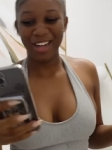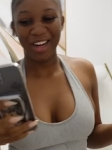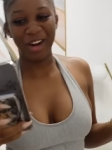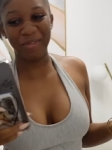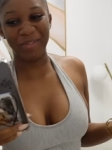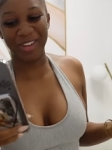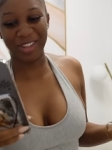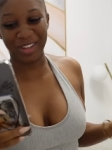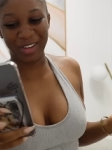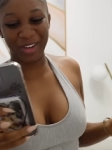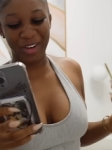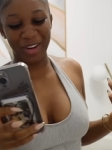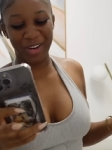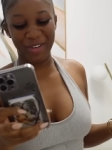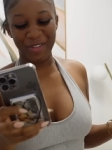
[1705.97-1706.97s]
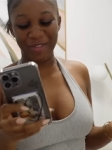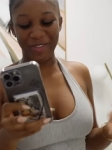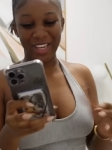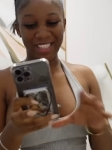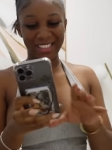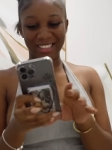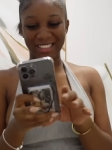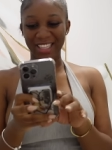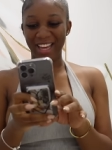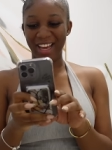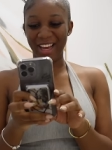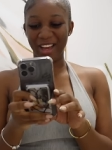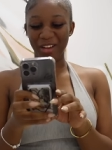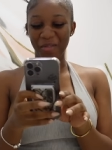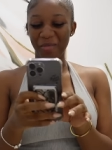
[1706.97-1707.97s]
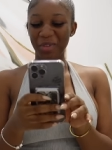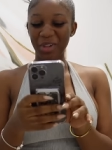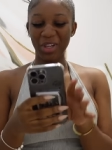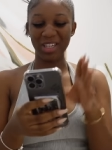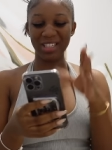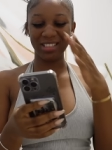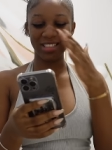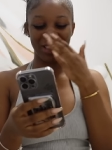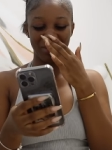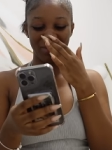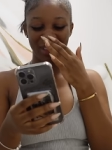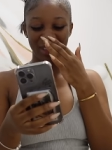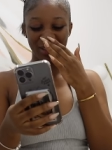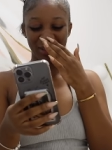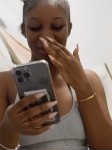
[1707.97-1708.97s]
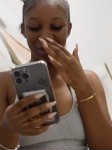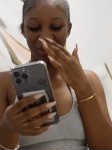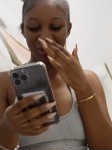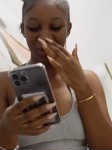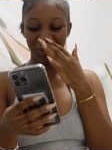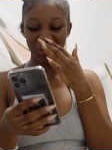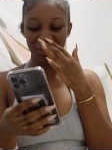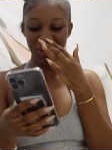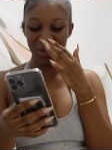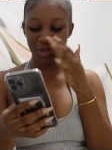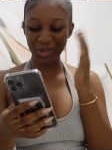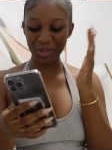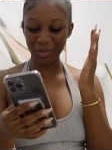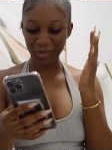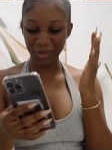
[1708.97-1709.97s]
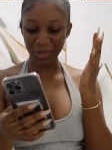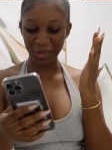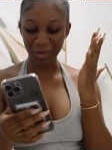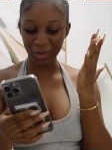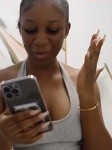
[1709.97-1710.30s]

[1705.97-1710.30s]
I'm gonna call her on FaceTime because this place looks so beautiful.